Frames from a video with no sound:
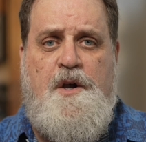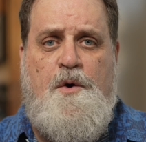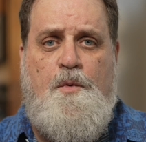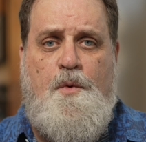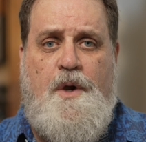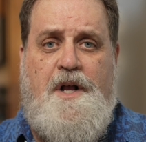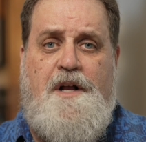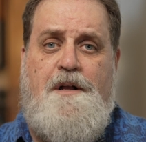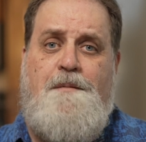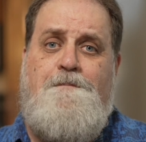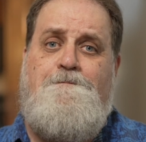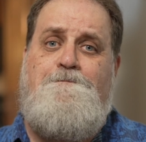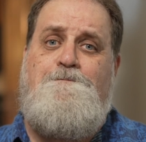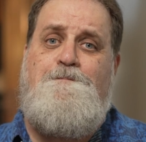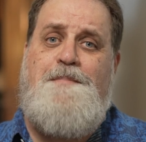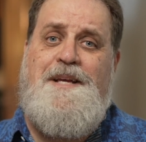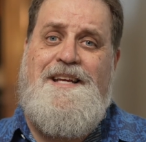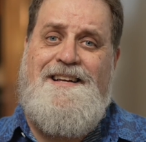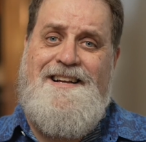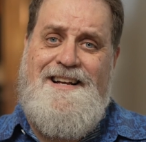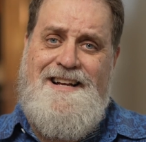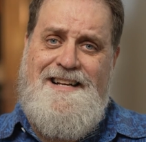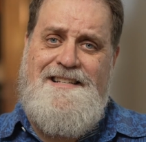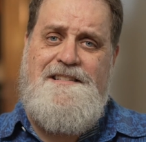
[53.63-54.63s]
Well,
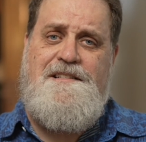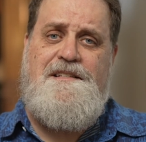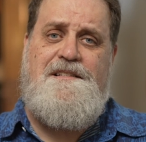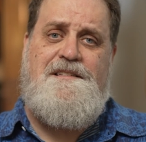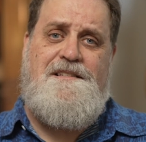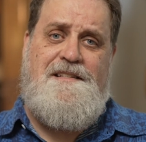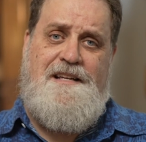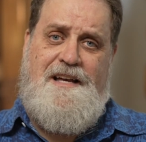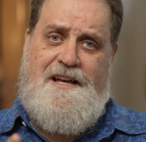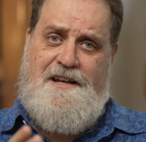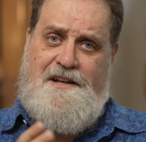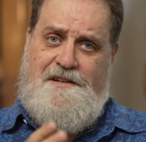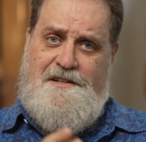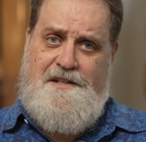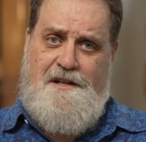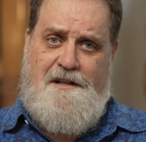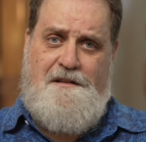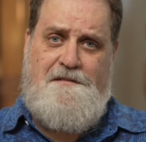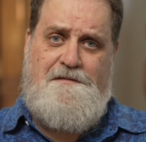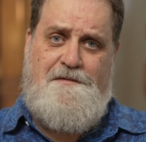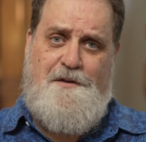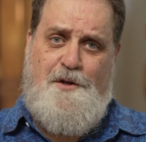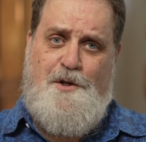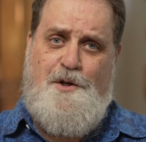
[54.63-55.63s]
because it's not a
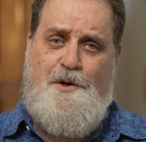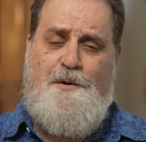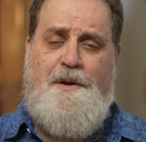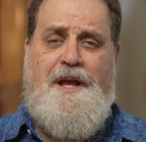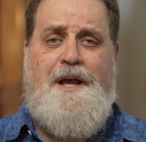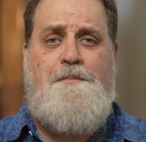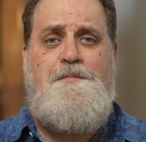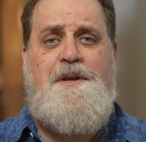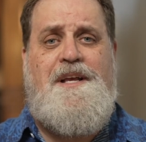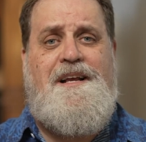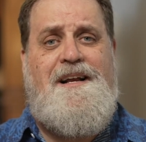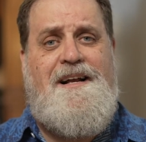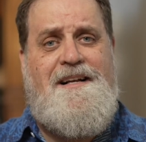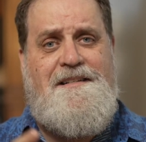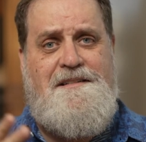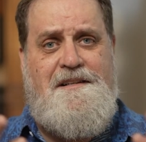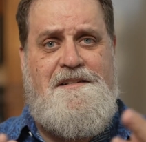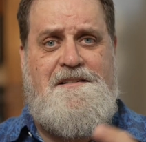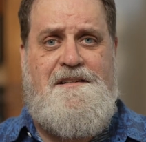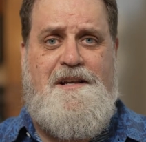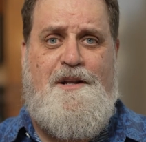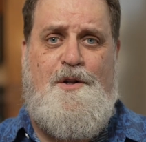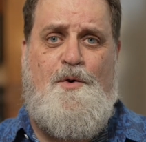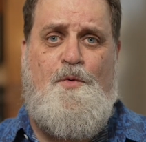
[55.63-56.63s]
telephoto and because
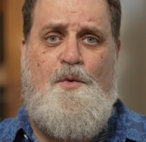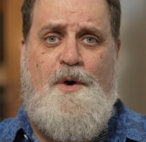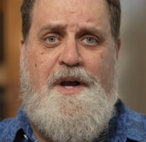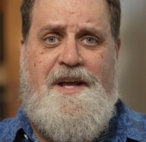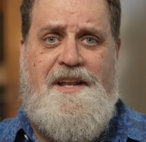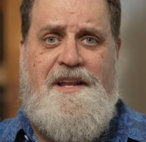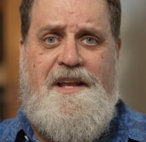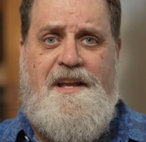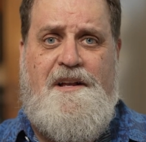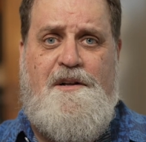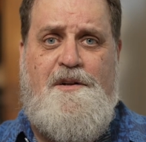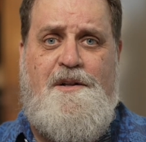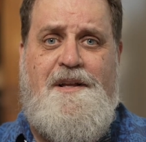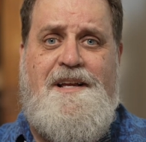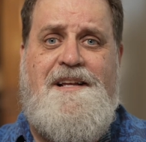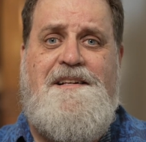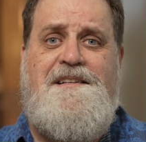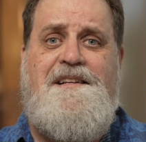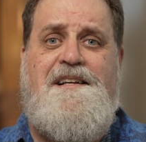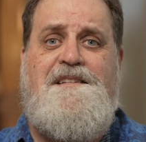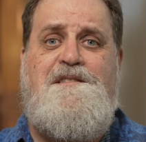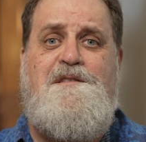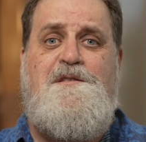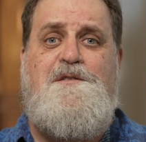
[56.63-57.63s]
it's not a wide angle, it
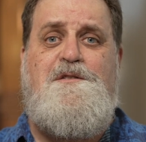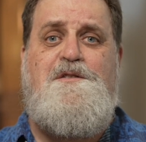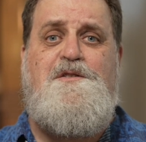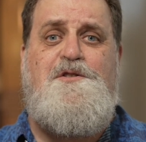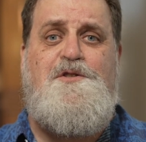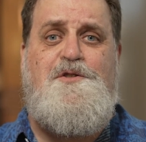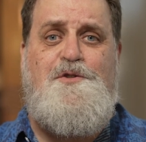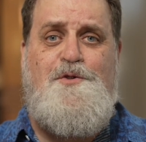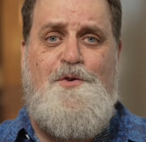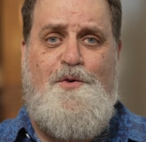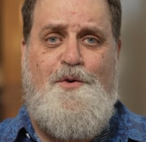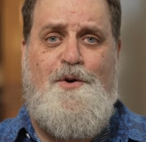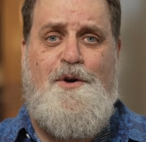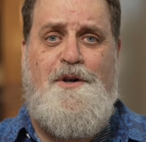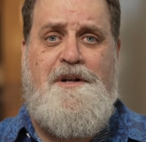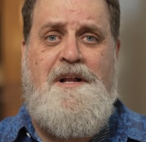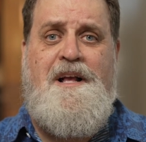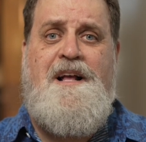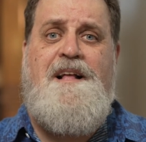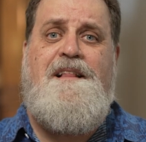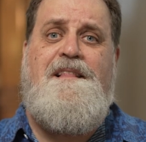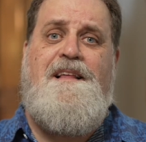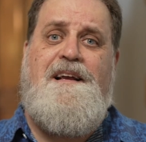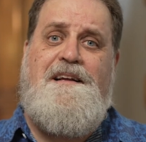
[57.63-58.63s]
doesn't distort
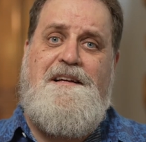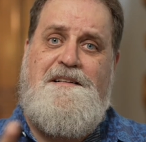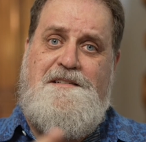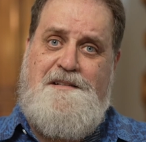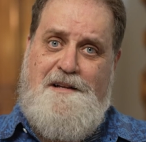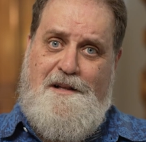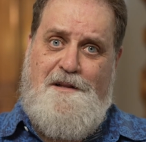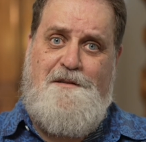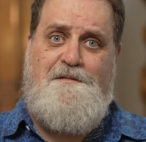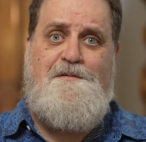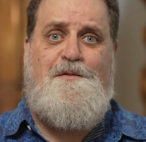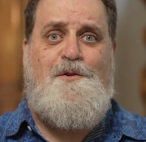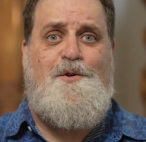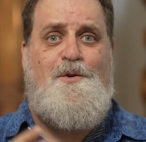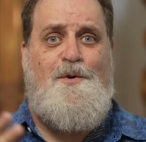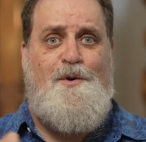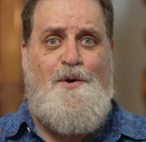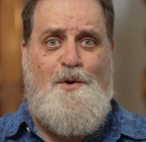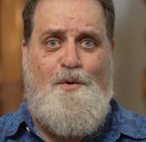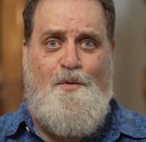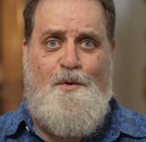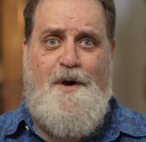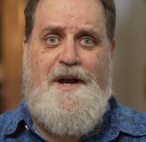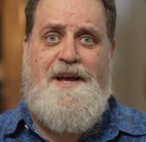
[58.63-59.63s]
like a telephoto
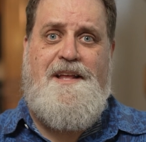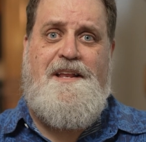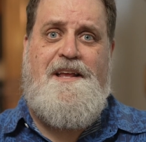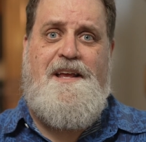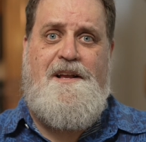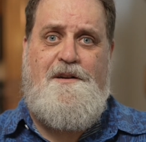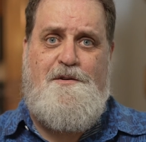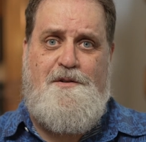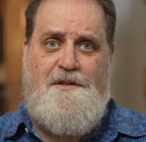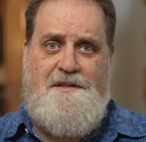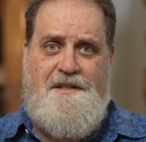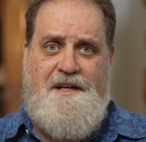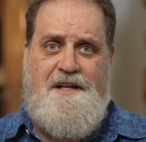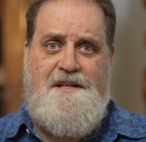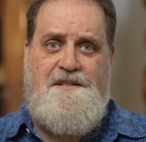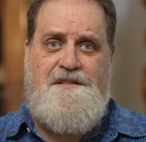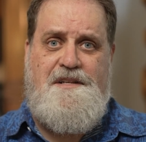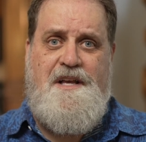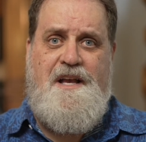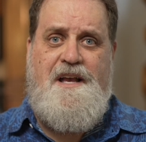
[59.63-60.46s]
and a wide angle does.